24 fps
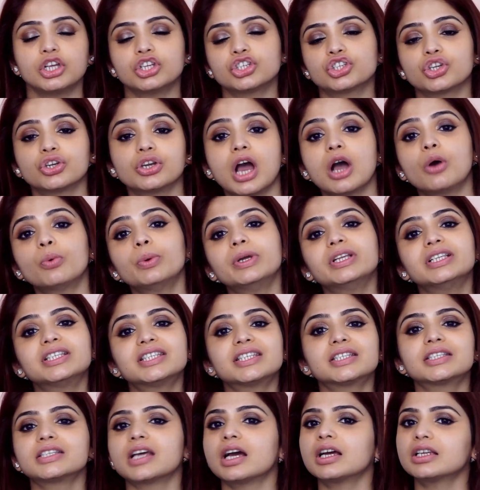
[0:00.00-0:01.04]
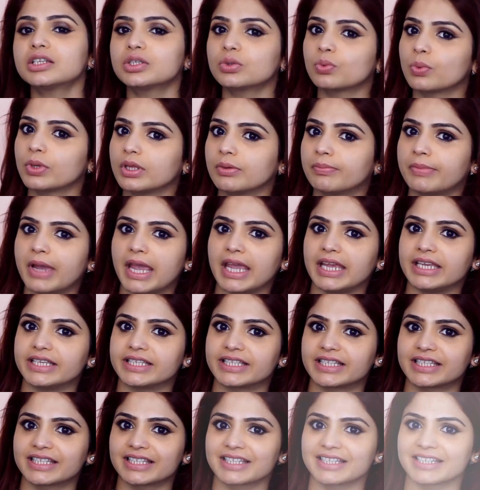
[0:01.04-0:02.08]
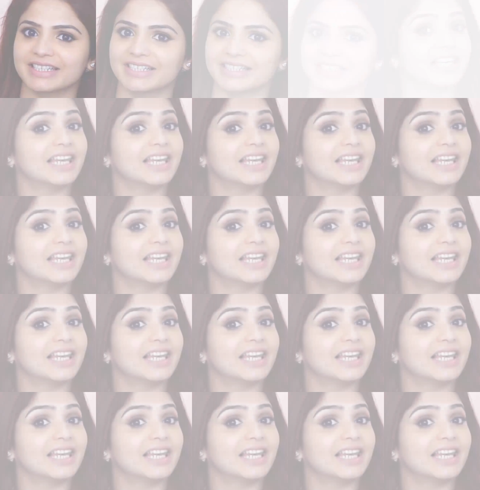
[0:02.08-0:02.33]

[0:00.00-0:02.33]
So now we'll start with the base.